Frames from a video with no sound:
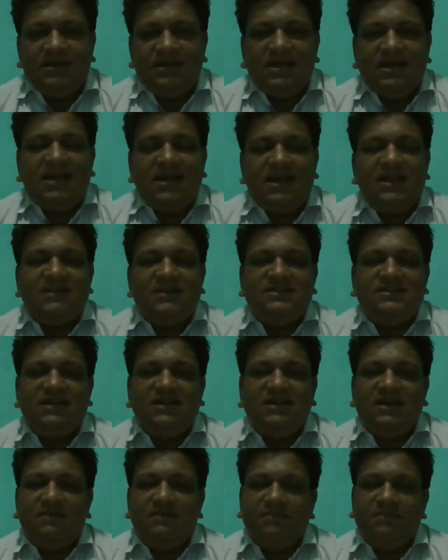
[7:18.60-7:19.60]
Here lies
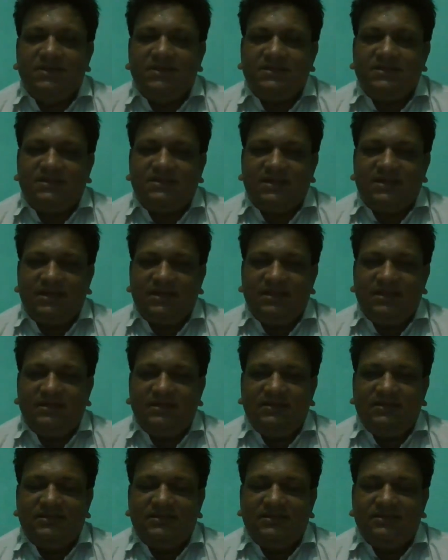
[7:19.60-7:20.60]
the mistake.
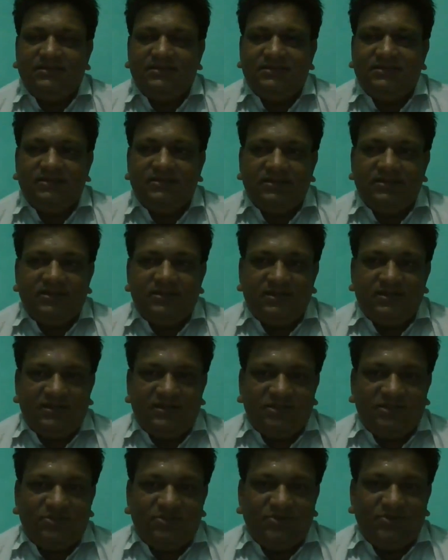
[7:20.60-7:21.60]

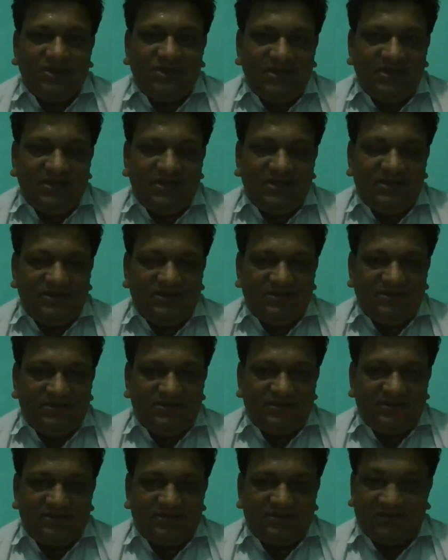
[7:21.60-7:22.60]
The student,
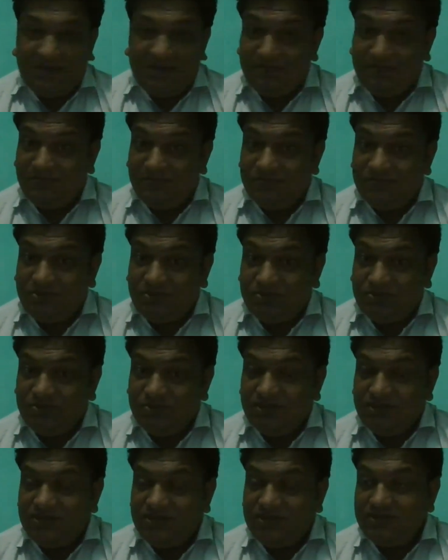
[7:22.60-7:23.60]
some
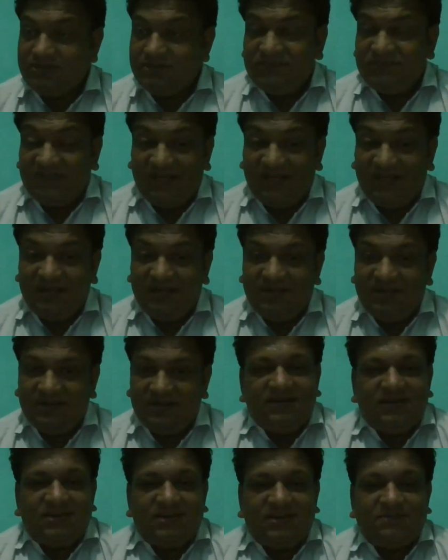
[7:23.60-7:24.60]
student think
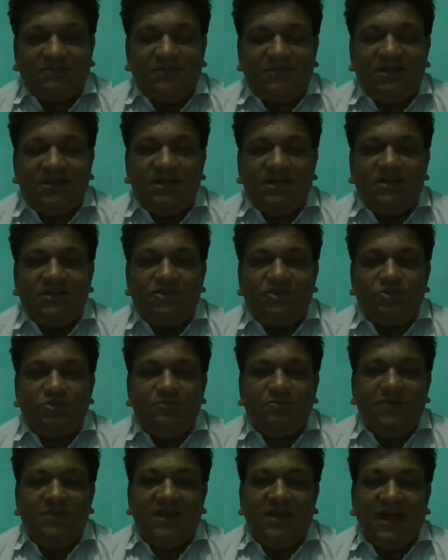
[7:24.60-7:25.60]
the spelling
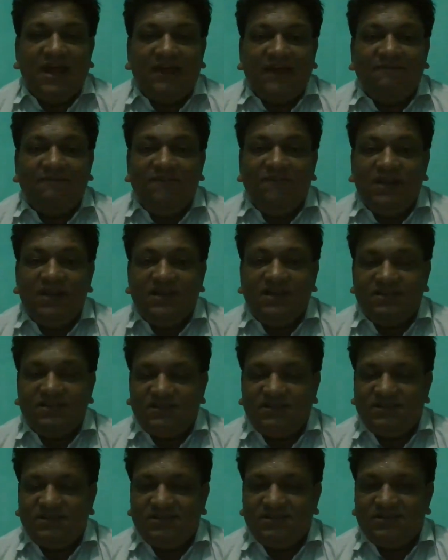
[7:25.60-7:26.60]
should be like village,
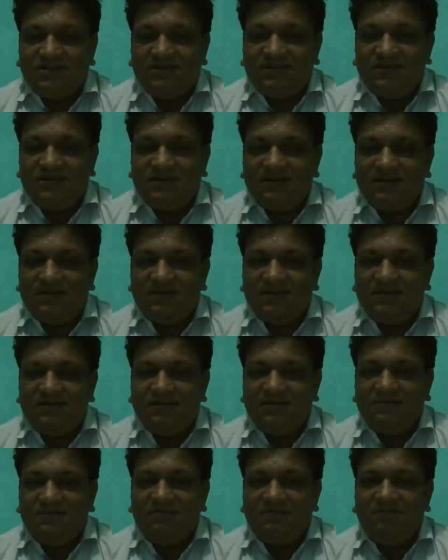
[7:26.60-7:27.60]

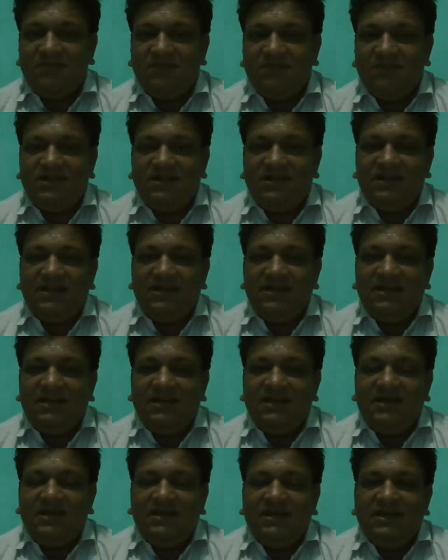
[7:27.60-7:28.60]
but
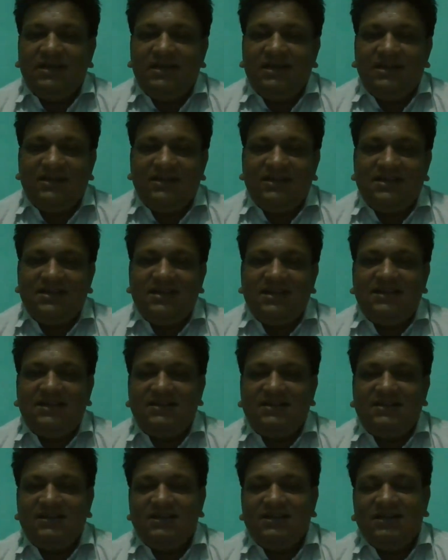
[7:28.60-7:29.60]
in
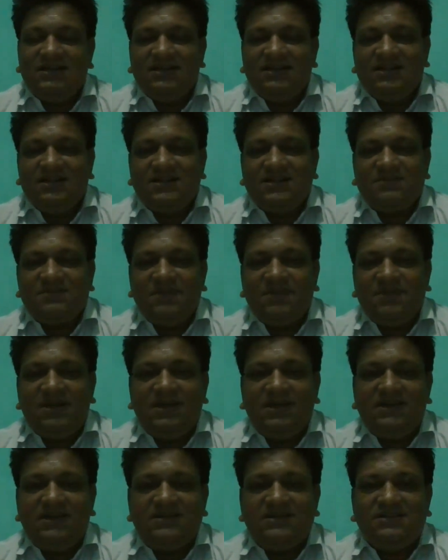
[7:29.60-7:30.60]
reality, the
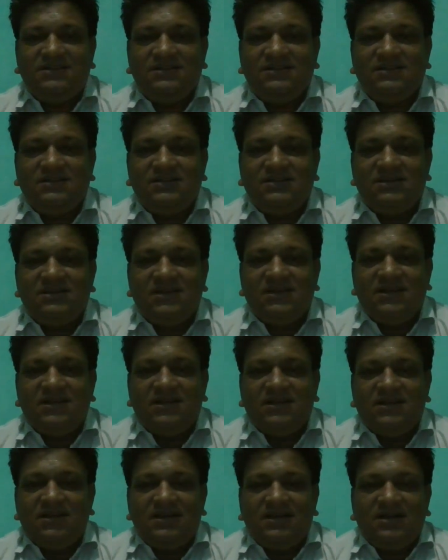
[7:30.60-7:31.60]
spelling is
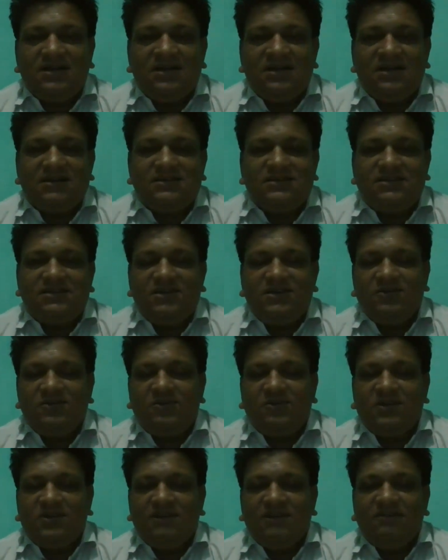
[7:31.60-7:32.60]

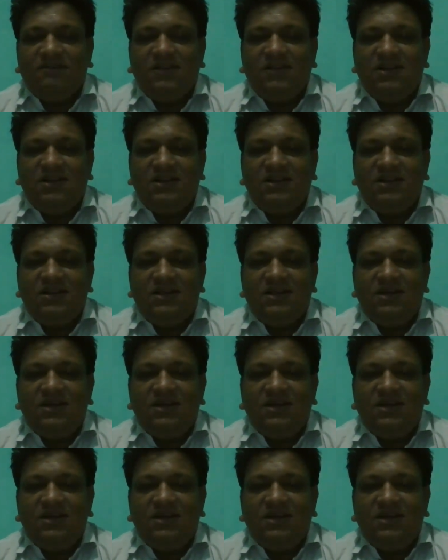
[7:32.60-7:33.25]
COLLEGE,